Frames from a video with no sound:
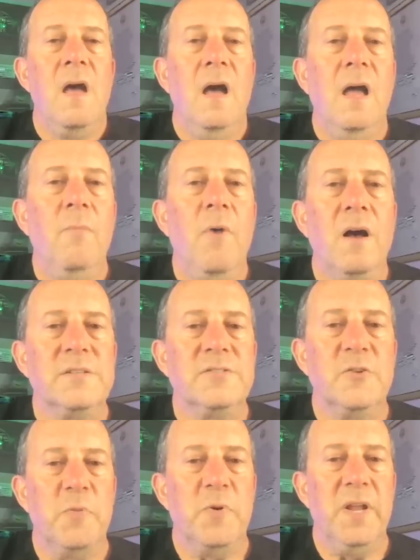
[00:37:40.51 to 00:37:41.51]
I'm
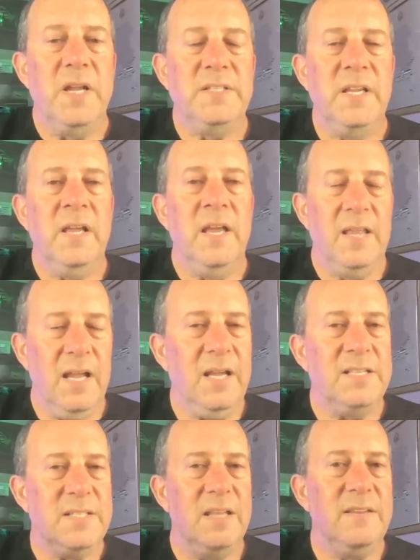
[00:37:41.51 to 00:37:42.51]
also predicting, and like I
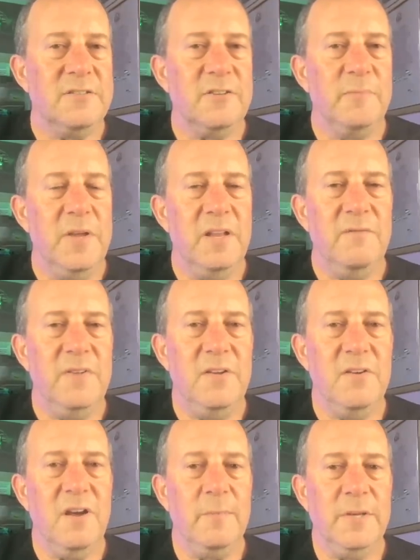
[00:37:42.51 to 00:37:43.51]
said, this will be in a
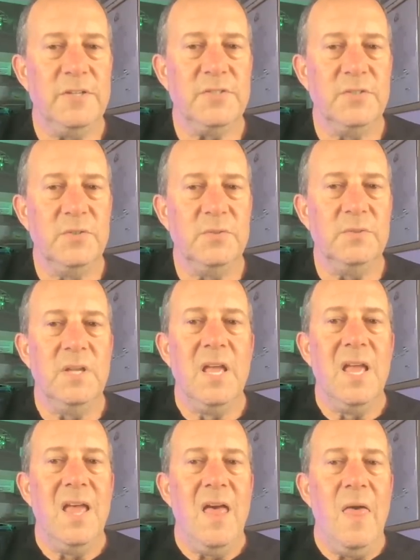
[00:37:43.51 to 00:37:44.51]
video coming soon,
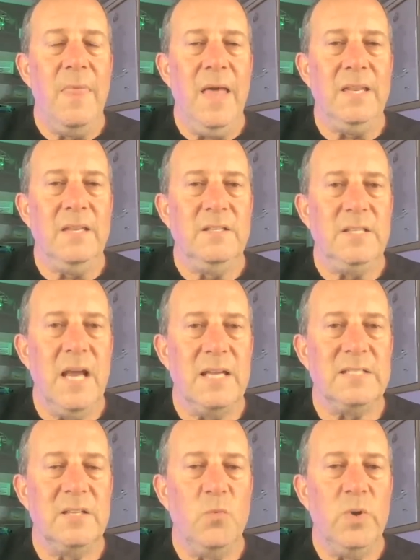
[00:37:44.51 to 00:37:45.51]
that
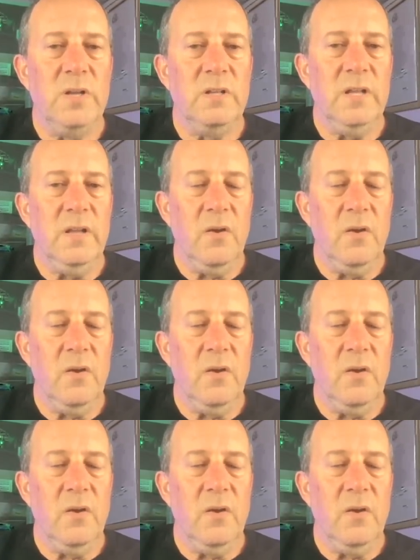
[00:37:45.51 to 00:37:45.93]
Tesla will